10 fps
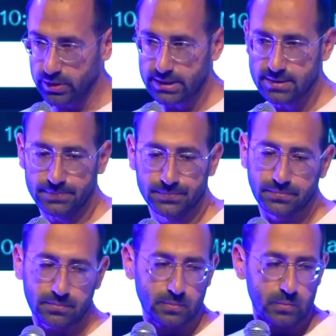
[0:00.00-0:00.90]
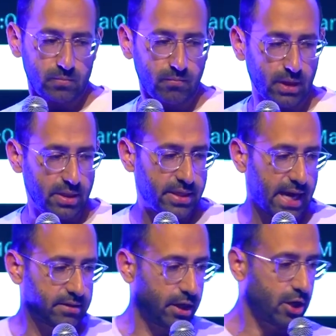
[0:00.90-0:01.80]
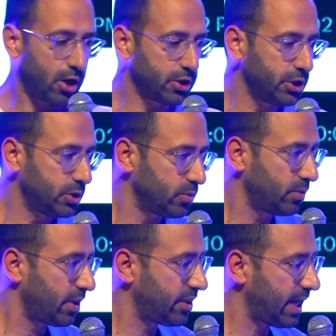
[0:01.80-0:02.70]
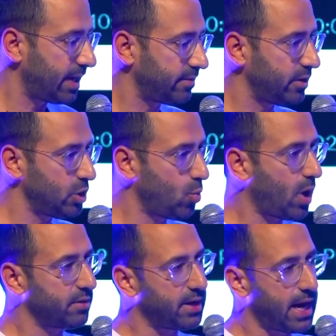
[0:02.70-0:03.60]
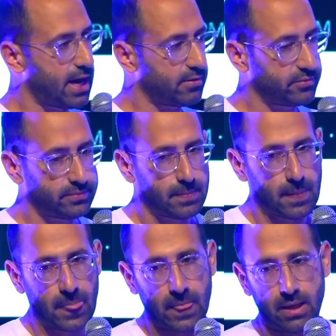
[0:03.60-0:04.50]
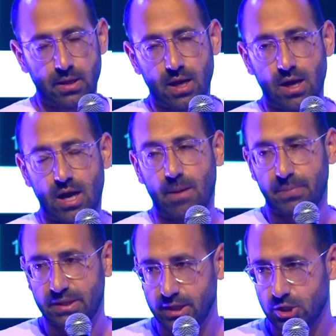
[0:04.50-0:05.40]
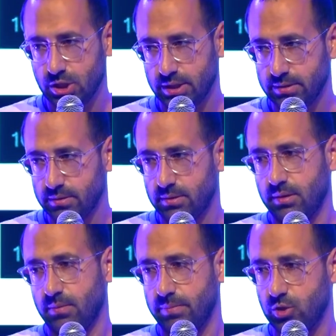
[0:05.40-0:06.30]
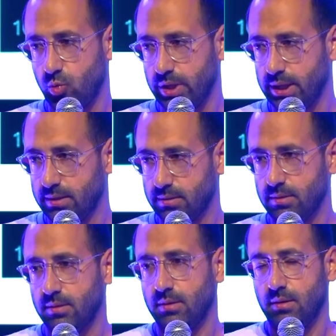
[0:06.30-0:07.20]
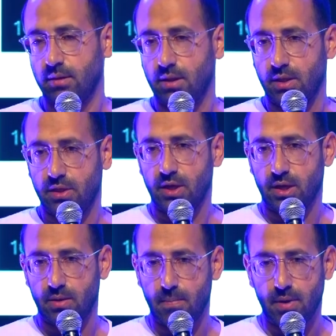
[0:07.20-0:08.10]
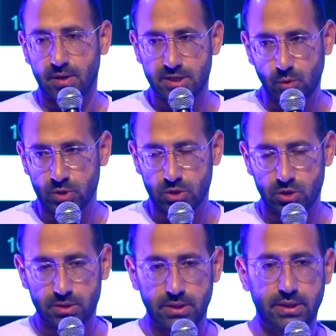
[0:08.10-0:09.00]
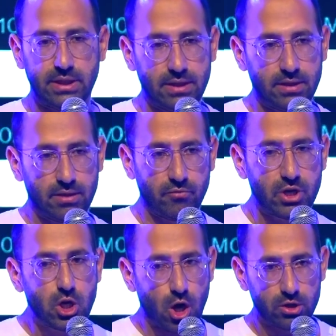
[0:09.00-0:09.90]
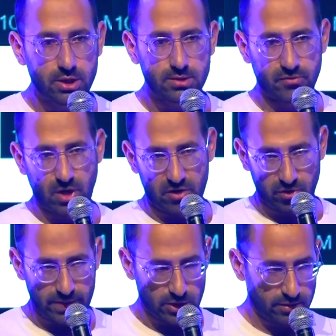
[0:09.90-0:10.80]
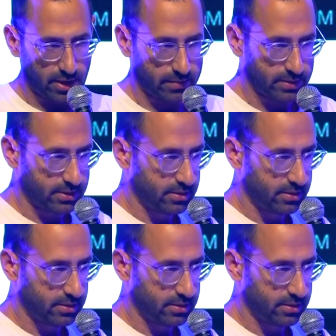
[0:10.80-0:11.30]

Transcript: is that I argue that you want to have competition between the sequencers regardless of confirmation times.